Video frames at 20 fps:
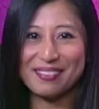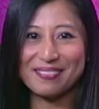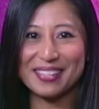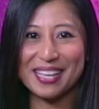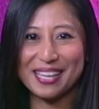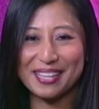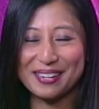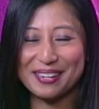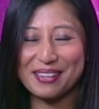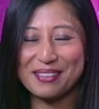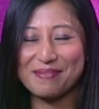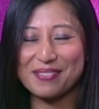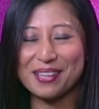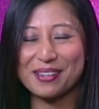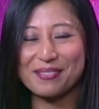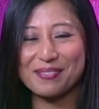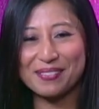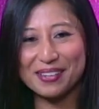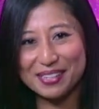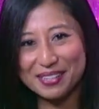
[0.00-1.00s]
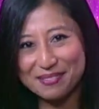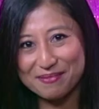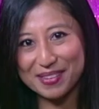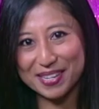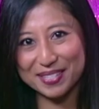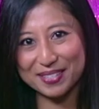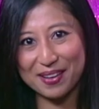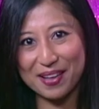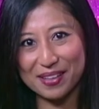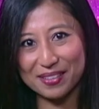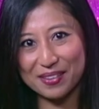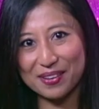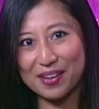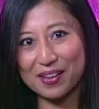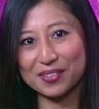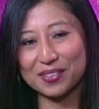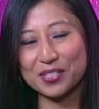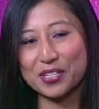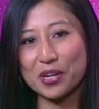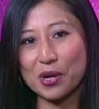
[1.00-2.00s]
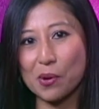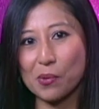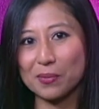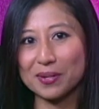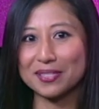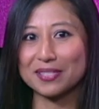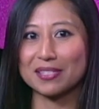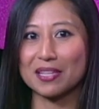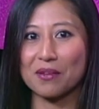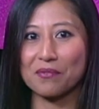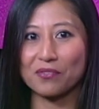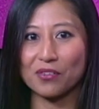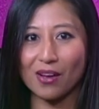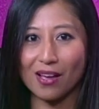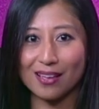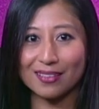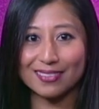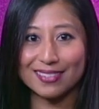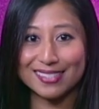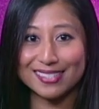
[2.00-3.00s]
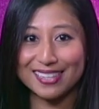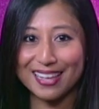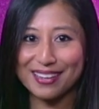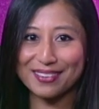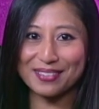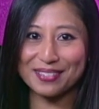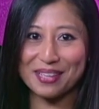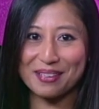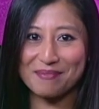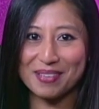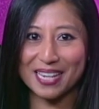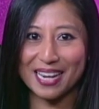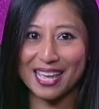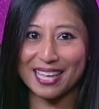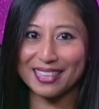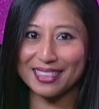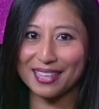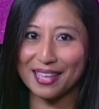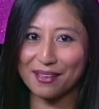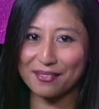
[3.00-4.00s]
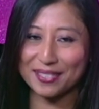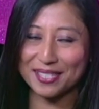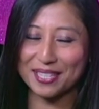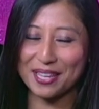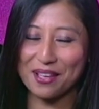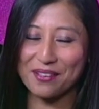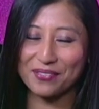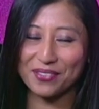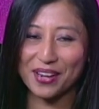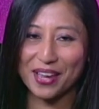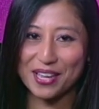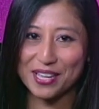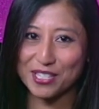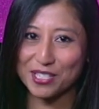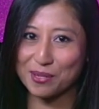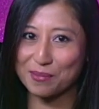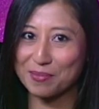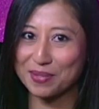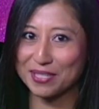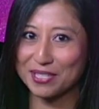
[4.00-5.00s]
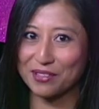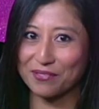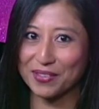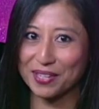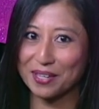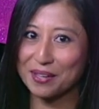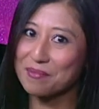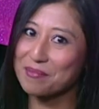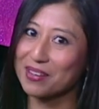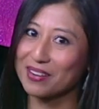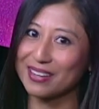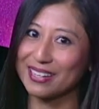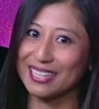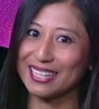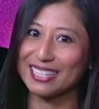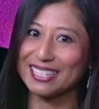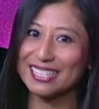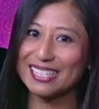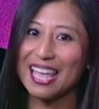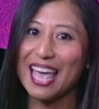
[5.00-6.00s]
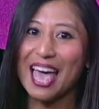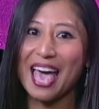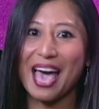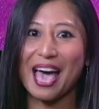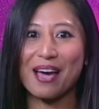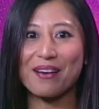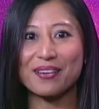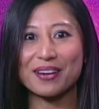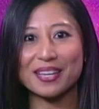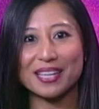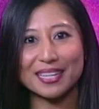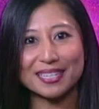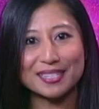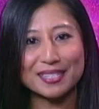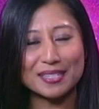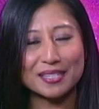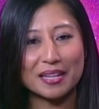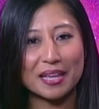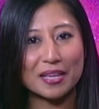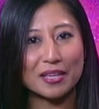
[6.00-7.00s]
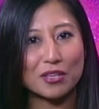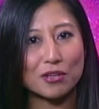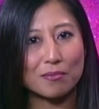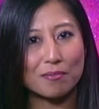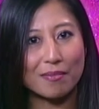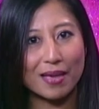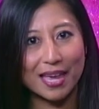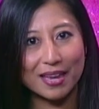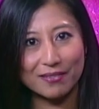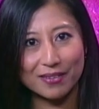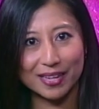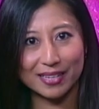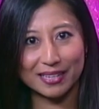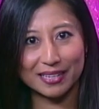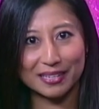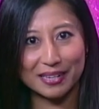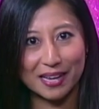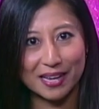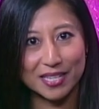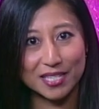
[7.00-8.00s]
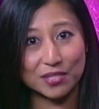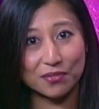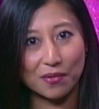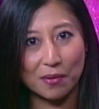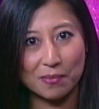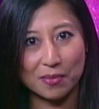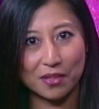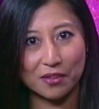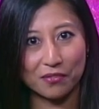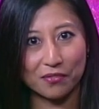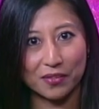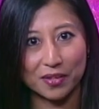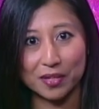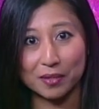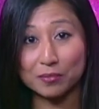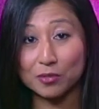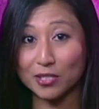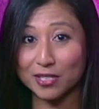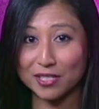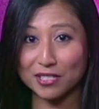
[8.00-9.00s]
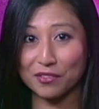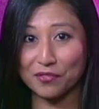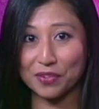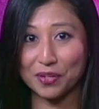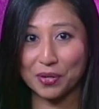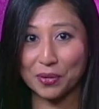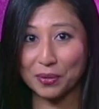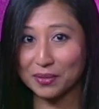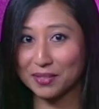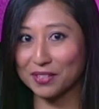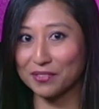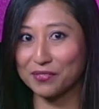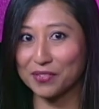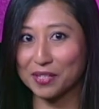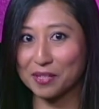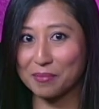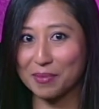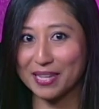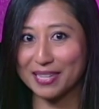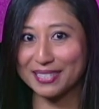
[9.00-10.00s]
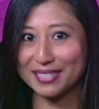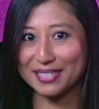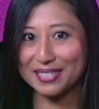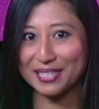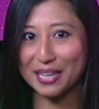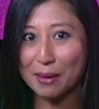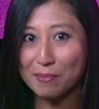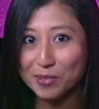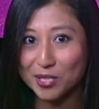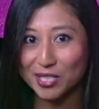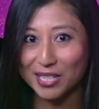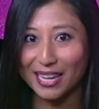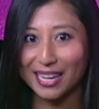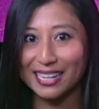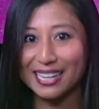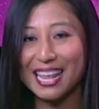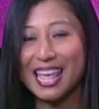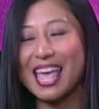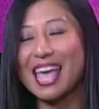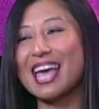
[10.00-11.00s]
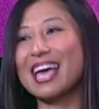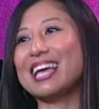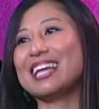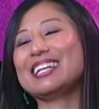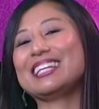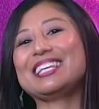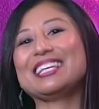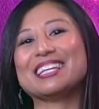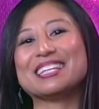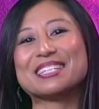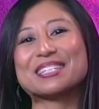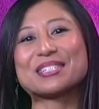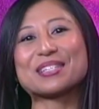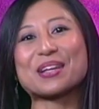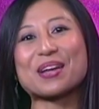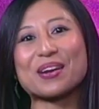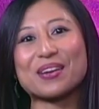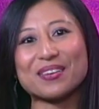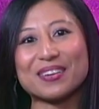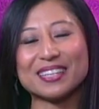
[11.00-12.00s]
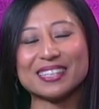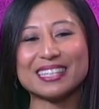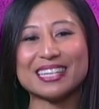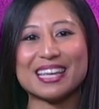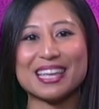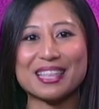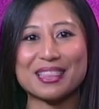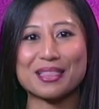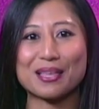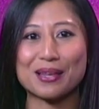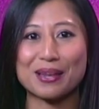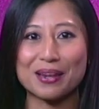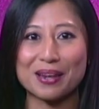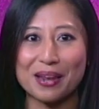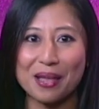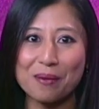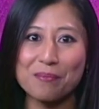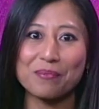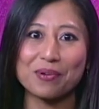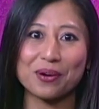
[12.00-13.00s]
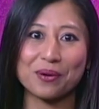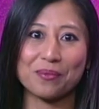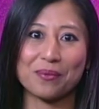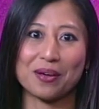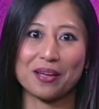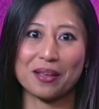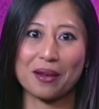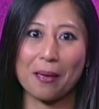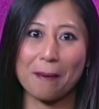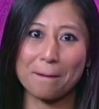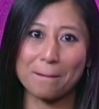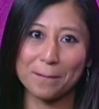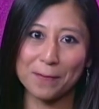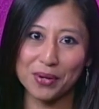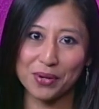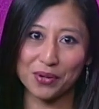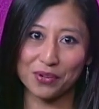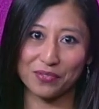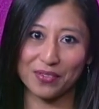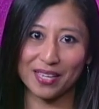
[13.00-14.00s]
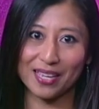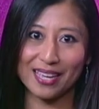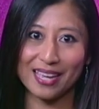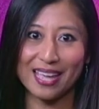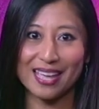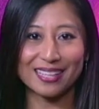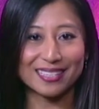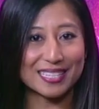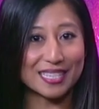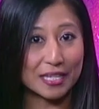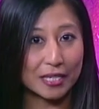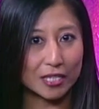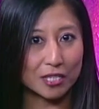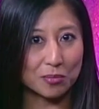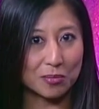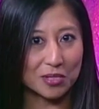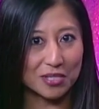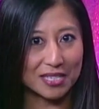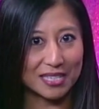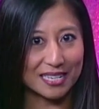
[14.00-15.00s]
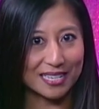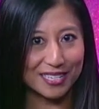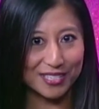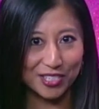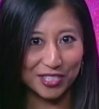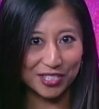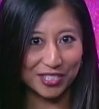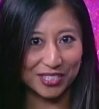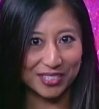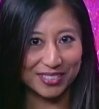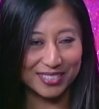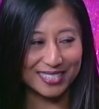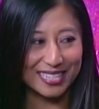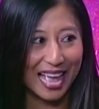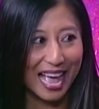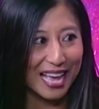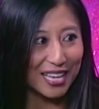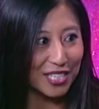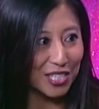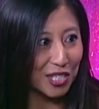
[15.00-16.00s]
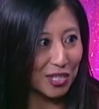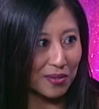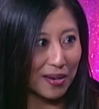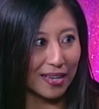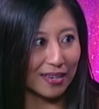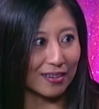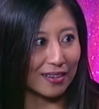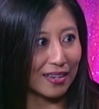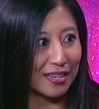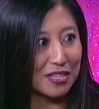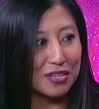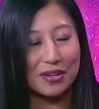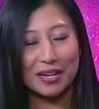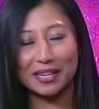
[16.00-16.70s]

I'm Kat and Eva, and welcome back to Hollow Hollow, your one-stop for all things entertainment and lifestyle for Asian Pacific Americans. Our guest today you may recognize from the film, Christopher Nolan film, Inception, and he is currently in the number one movie, Teenage Mutant Ninja Turtles, as Shredder, and you